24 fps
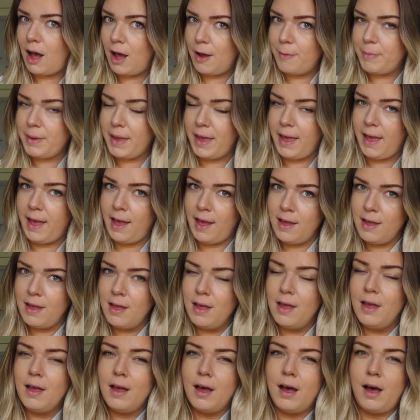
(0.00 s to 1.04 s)
up here.
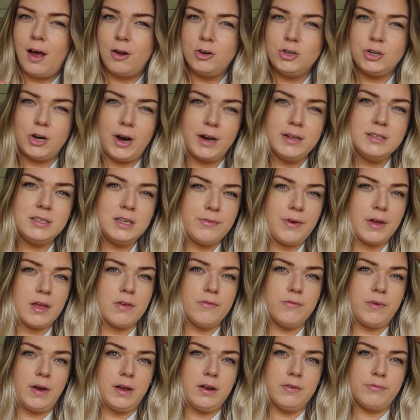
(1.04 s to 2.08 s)
I'll try and see if I
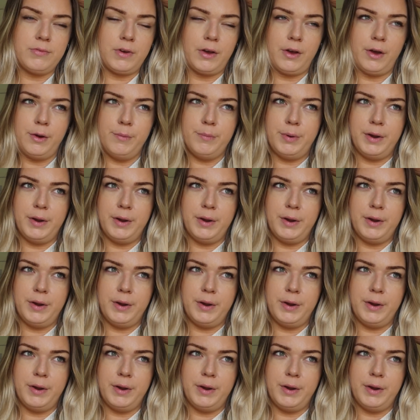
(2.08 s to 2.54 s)
can find a photo and